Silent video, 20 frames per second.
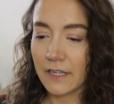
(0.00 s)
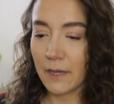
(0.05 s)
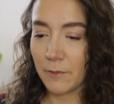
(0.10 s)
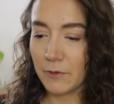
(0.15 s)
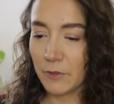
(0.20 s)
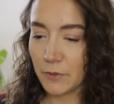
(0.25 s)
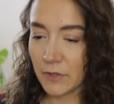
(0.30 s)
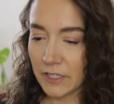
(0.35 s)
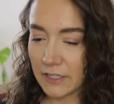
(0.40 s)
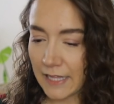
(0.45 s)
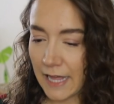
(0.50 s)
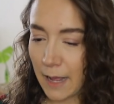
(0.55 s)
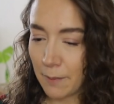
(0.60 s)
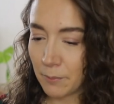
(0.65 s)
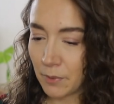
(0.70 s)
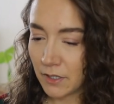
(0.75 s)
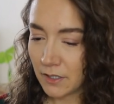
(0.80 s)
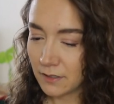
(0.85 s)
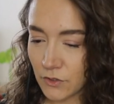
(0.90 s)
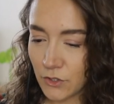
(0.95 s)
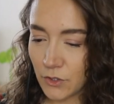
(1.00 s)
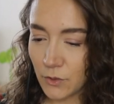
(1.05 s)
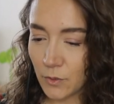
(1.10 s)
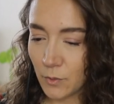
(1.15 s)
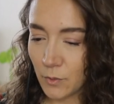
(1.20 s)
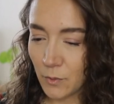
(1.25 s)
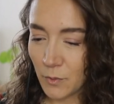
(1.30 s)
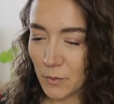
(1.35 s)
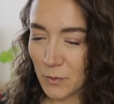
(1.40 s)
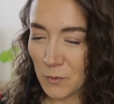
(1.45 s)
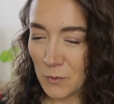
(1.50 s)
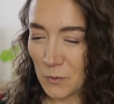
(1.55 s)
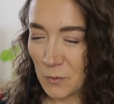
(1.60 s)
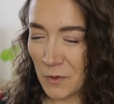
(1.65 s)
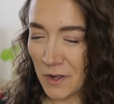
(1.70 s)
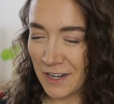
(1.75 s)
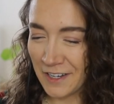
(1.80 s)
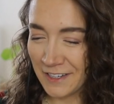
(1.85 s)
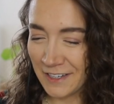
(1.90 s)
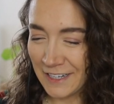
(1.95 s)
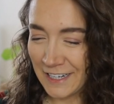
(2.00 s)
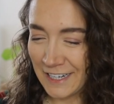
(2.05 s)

Can we do a clap? 2, 1.